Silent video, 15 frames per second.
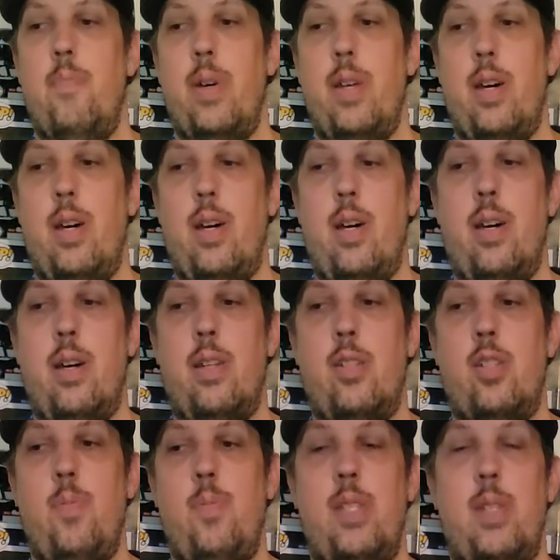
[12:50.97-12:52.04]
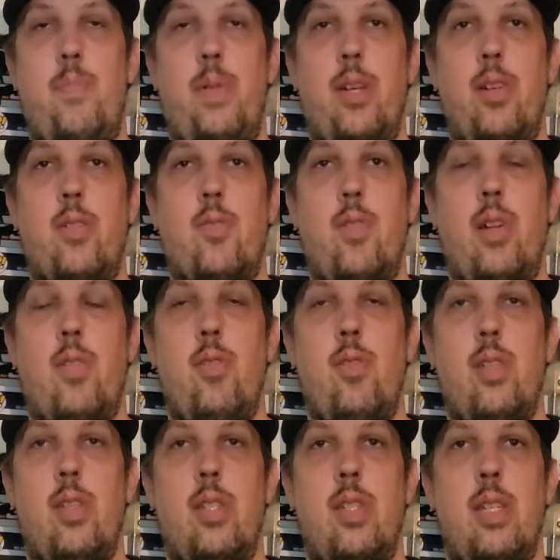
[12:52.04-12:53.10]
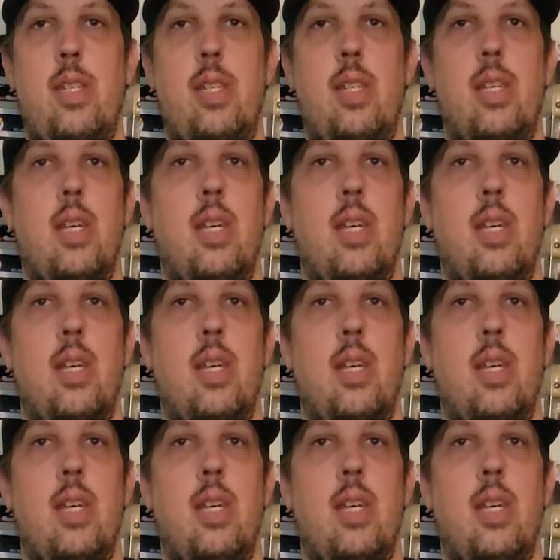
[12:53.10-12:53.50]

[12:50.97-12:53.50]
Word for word: but uh, Shumi's a better scratch resistant.